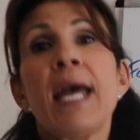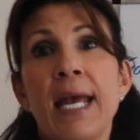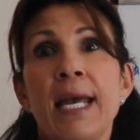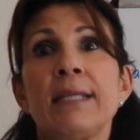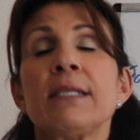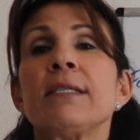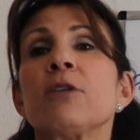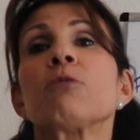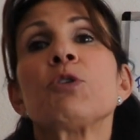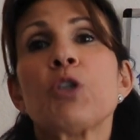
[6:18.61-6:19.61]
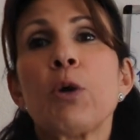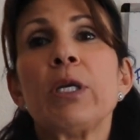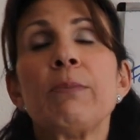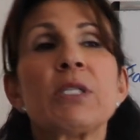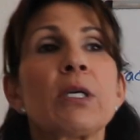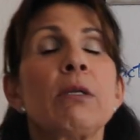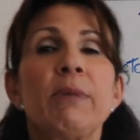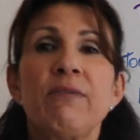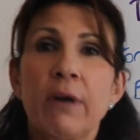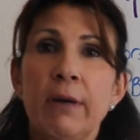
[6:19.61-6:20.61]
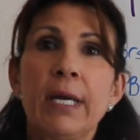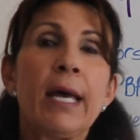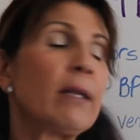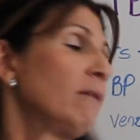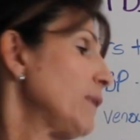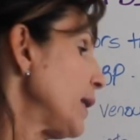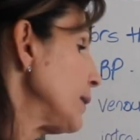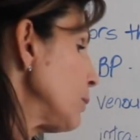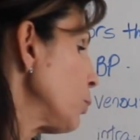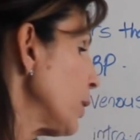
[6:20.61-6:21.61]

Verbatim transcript: and the serum sodium is going to be very elevated.